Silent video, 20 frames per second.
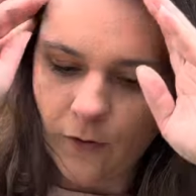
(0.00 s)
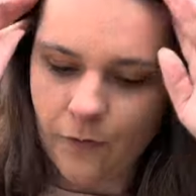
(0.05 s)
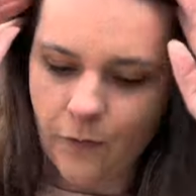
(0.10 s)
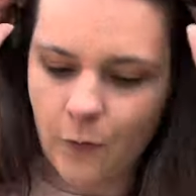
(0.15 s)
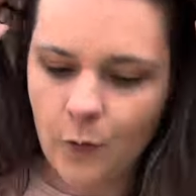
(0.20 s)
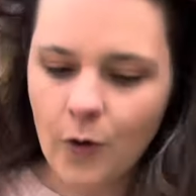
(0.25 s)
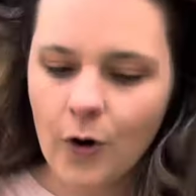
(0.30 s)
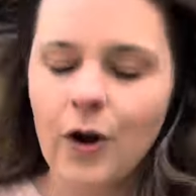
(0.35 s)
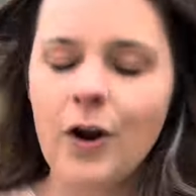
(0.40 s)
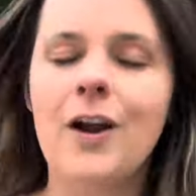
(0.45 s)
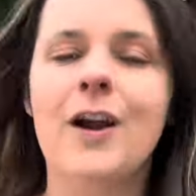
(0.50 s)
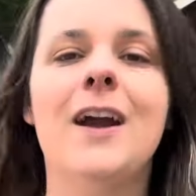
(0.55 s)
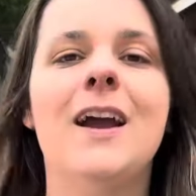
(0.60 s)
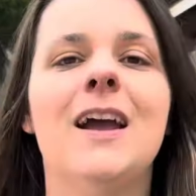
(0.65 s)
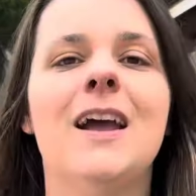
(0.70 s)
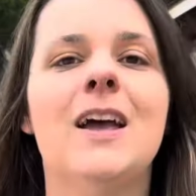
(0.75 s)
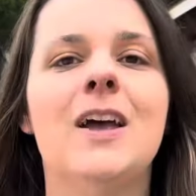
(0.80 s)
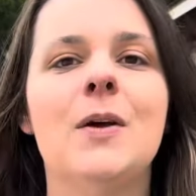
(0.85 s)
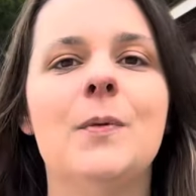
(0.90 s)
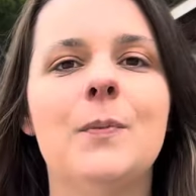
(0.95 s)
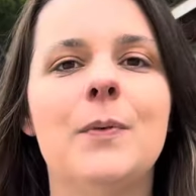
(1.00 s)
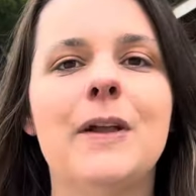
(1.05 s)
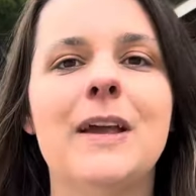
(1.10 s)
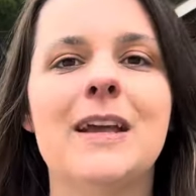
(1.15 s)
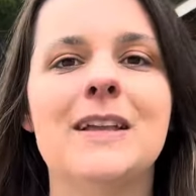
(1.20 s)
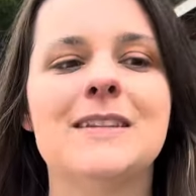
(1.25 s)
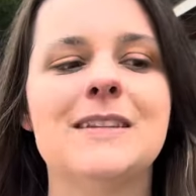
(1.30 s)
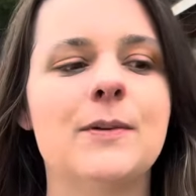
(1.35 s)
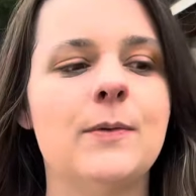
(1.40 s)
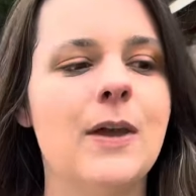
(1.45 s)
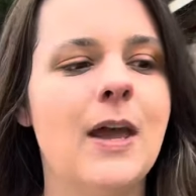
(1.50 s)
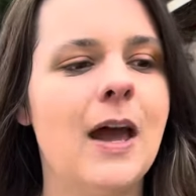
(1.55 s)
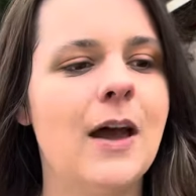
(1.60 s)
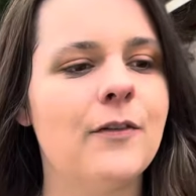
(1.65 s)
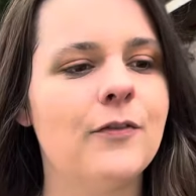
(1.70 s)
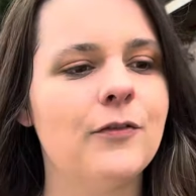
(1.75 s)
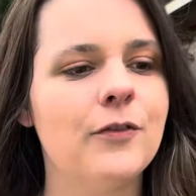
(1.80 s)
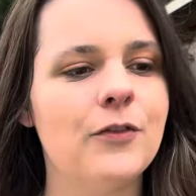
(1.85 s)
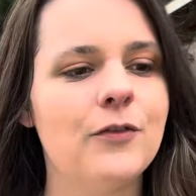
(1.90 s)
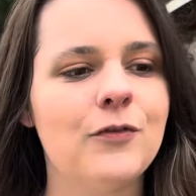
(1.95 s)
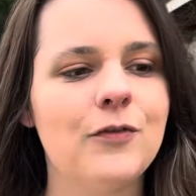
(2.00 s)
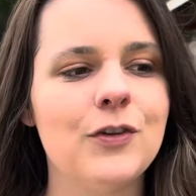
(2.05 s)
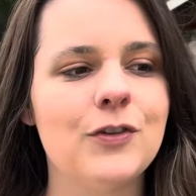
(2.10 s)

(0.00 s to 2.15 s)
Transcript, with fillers: for plans that we have for the